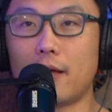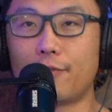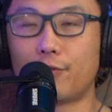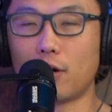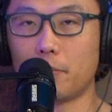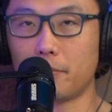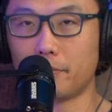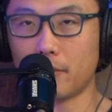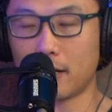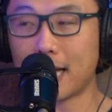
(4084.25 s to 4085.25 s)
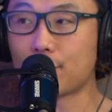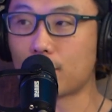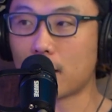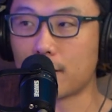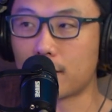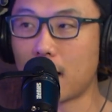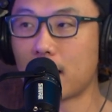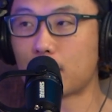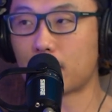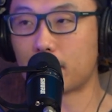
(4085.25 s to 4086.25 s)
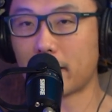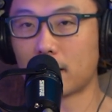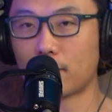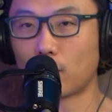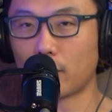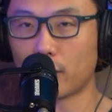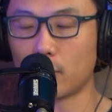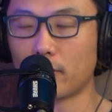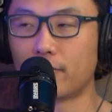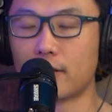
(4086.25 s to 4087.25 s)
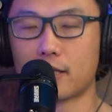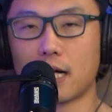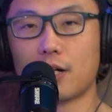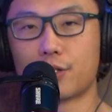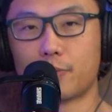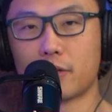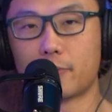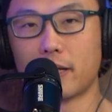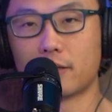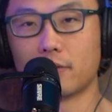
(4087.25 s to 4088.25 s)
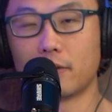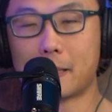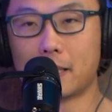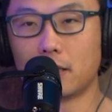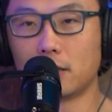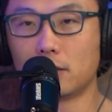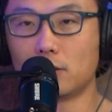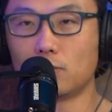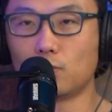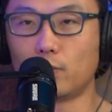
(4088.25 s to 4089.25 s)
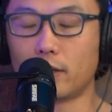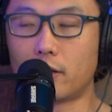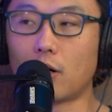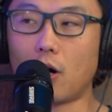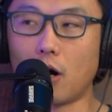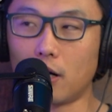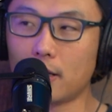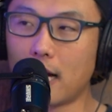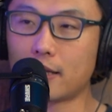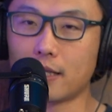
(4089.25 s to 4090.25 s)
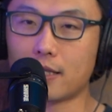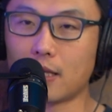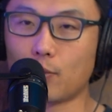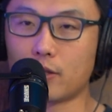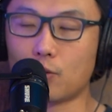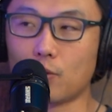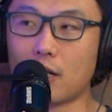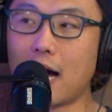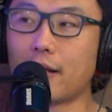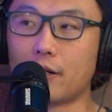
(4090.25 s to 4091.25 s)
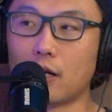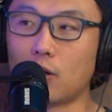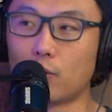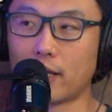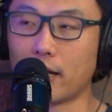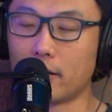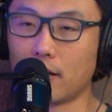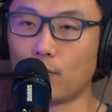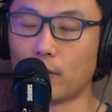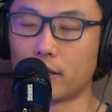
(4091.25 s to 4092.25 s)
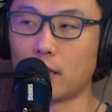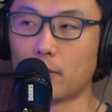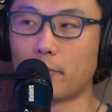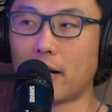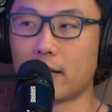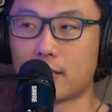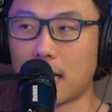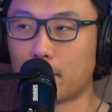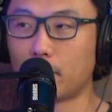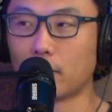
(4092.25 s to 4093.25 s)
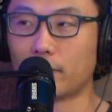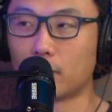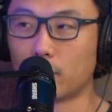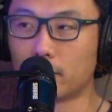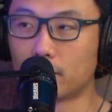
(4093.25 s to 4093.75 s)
from an exercise science perspective or a human physiology perspective, there are a lot of things that we do not know yet of what the human body is capable of doing.